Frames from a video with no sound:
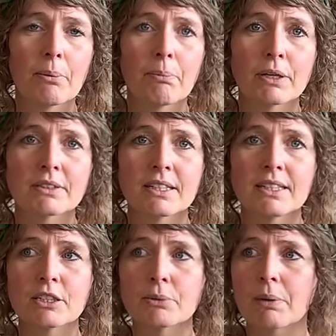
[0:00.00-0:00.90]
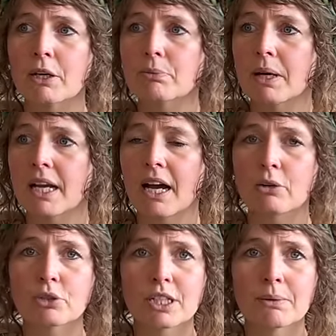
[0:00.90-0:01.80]
But it is about my
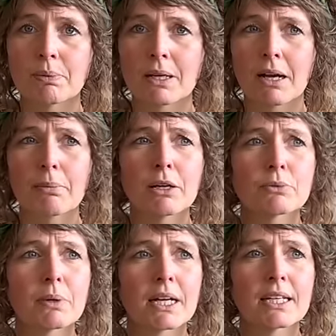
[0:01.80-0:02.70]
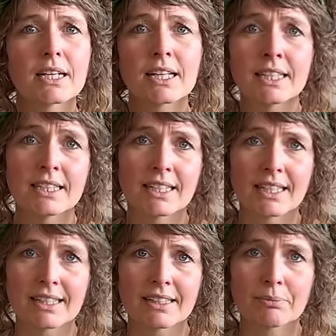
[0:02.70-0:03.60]
housekeeping, about my
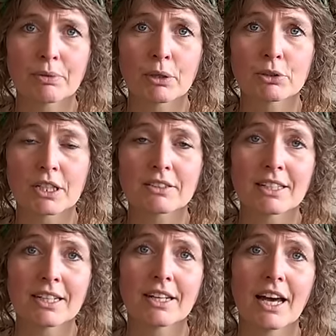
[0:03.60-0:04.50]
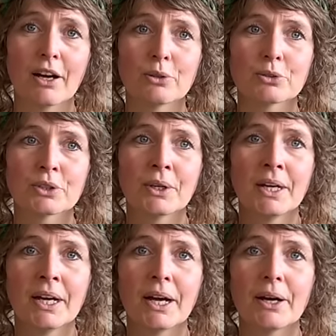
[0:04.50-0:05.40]
cleaning process in the house.
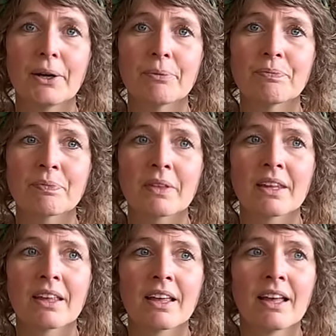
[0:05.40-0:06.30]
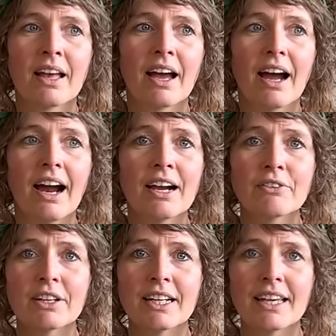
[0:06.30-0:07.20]
I
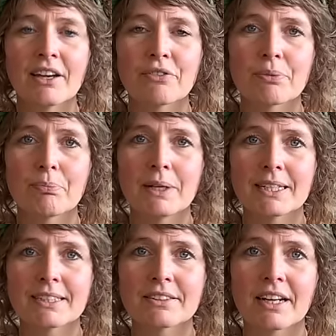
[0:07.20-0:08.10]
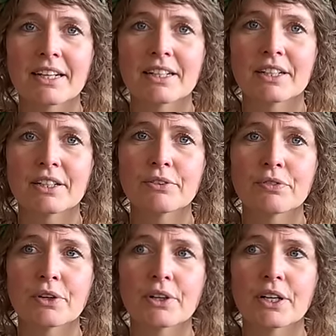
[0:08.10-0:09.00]
really have a big desire
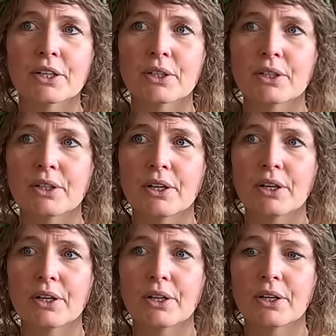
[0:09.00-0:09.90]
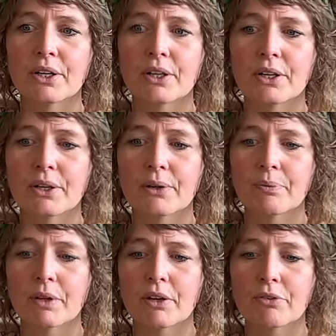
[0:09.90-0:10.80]
for
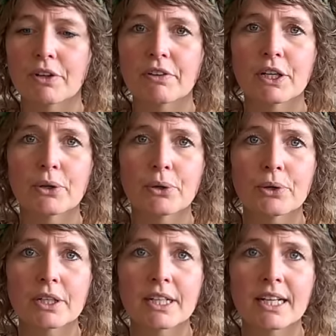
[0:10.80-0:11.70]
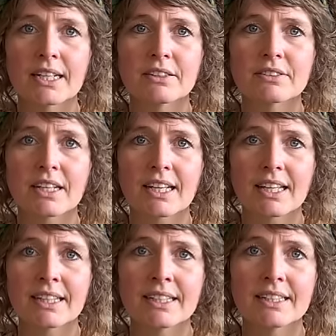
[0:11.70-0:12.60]
a very organized and
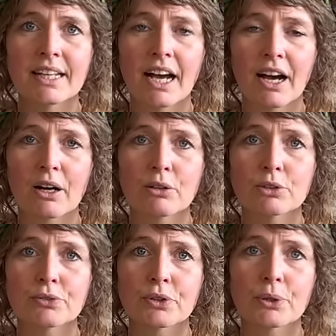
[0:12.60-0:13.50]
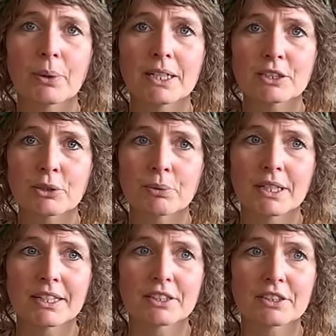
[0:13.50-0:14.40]
clean house for quite some
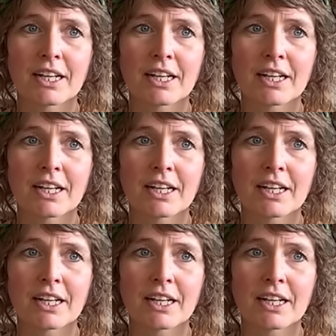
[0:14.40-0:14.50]
years.